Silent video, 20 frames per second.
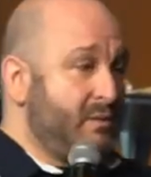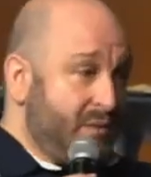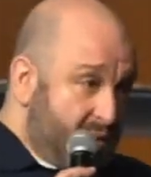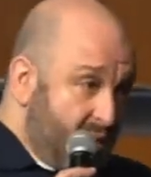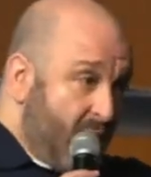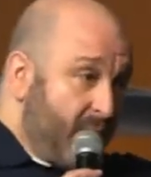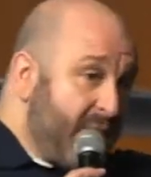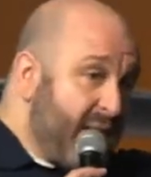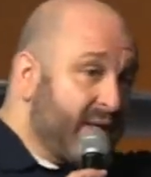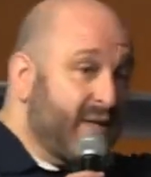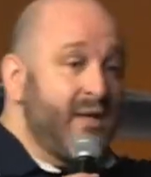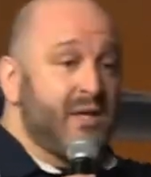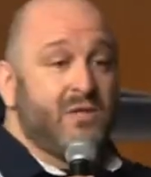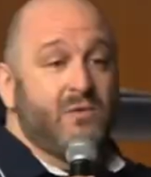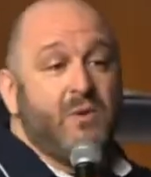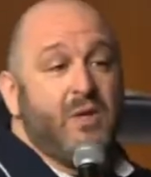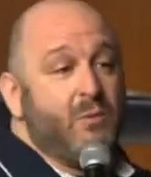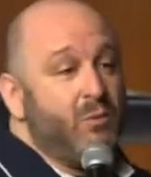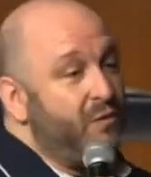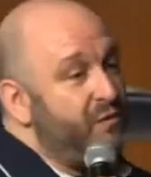to come back
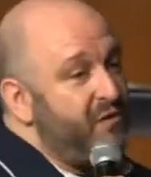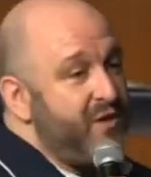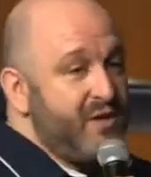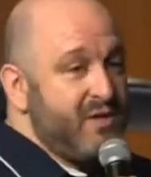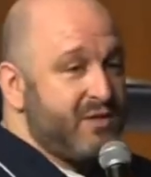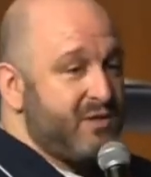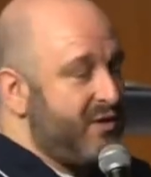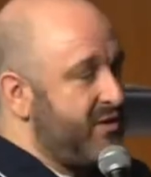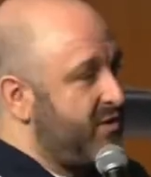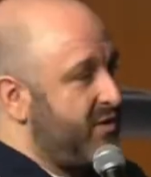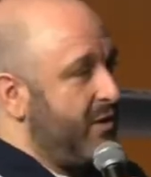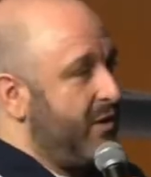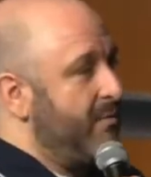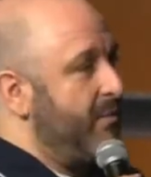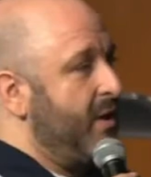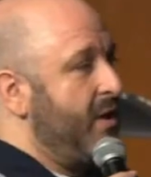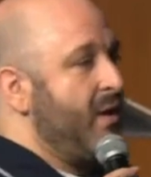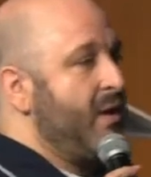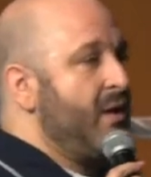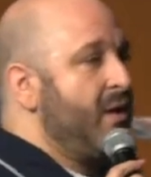next week. We'll finish the
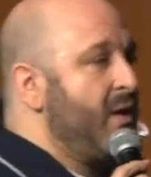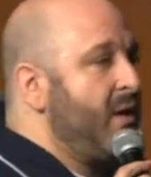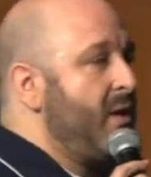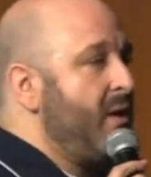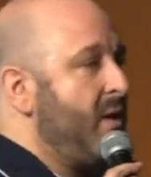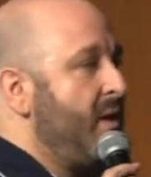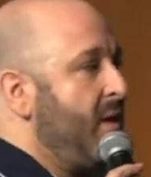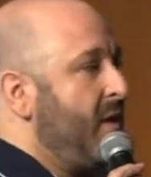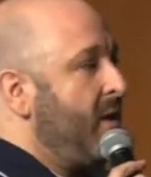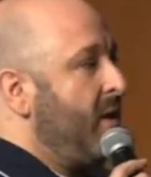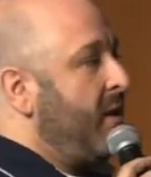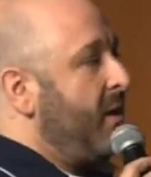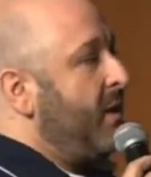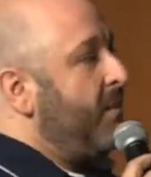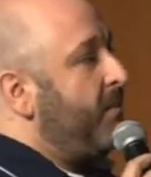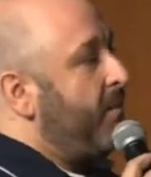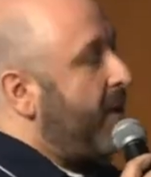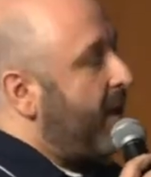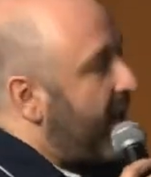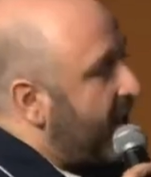sermon.
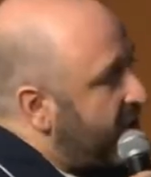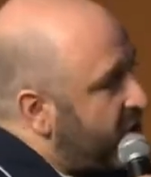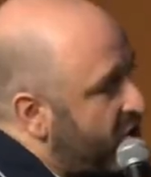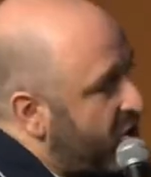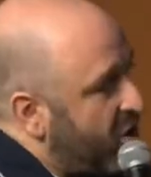But I